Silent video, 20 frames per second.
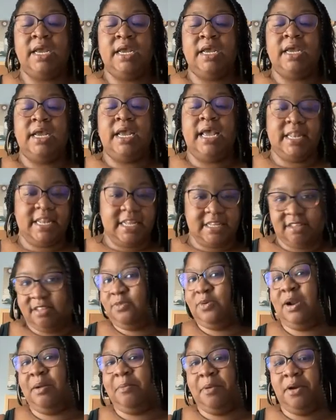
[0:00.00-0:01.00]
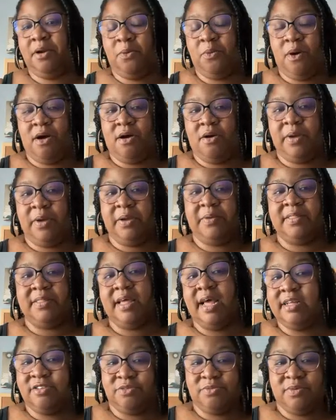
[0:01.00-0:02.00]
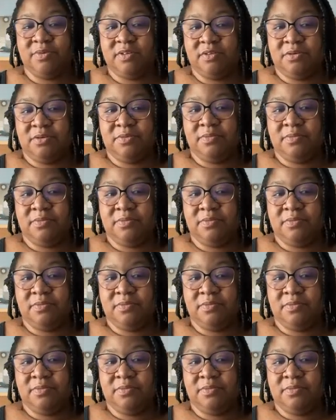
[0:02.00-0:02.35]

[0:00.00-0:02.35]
And this is what I'm going to walk away with as a result.